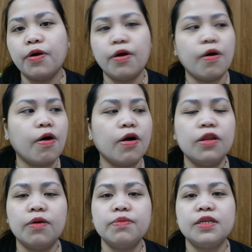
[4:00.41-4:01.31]
for
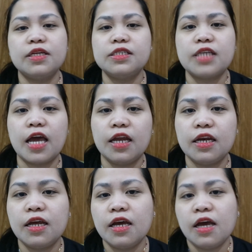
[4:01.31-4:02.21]
all of this
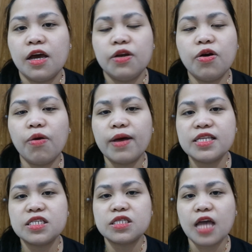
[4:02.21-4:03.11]
and no
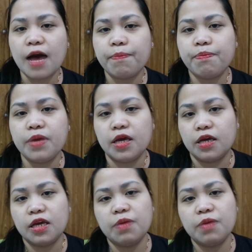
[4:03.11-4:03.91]
one stop me.